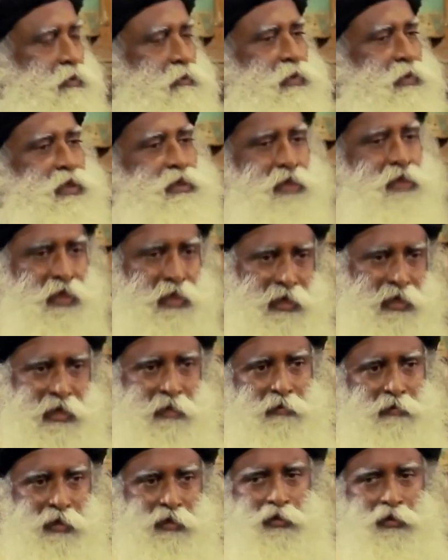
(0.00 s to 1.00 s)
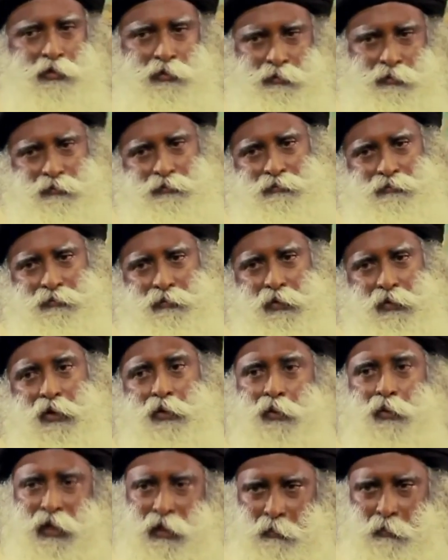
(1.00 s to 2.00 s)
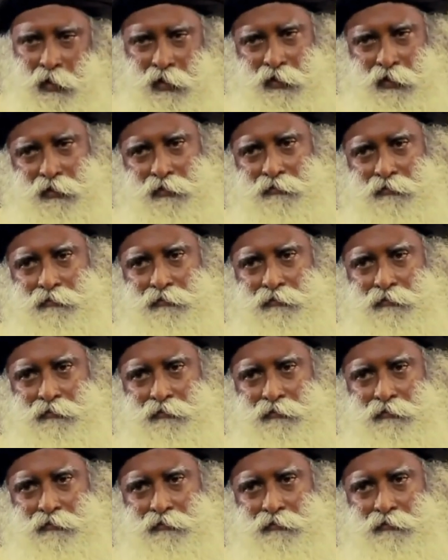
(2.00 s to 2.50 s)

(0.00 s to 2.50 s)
you means any damn thing to you or to anybody.